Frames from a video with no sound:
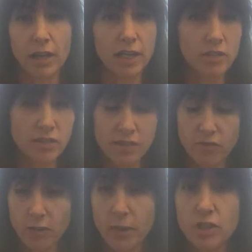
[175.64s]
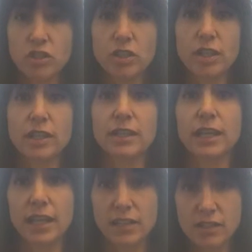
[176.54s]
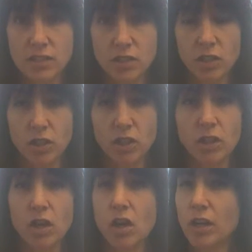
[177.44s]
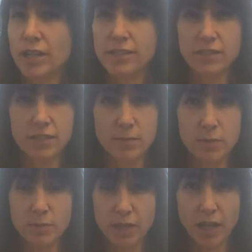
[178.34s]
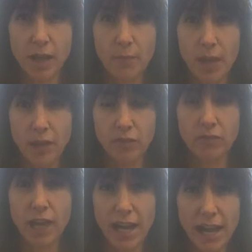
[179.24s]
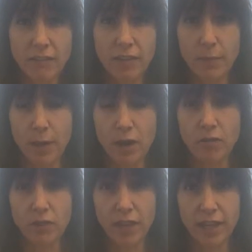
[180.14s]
increased inflammation, cancer, all kinds of symptoms can come out of not having that powerful